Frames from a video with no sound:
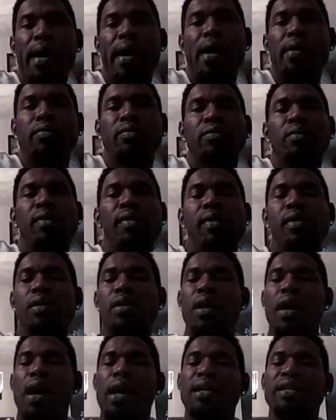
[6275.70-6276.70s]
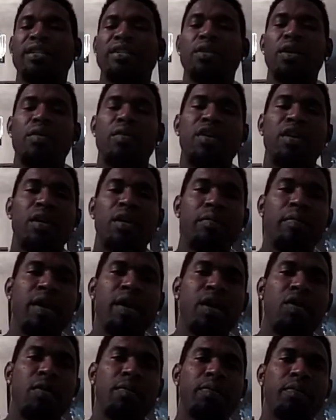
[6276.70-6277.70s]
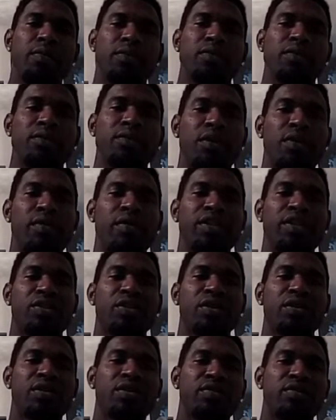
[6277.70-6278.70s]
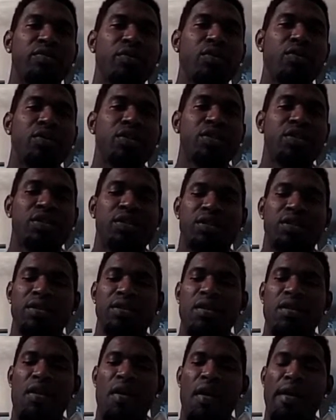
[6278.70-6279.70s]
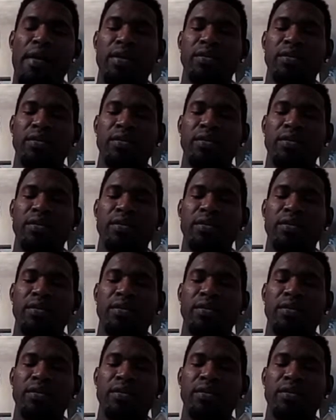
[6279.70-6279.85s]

Um, also want to big up Richard's Roots.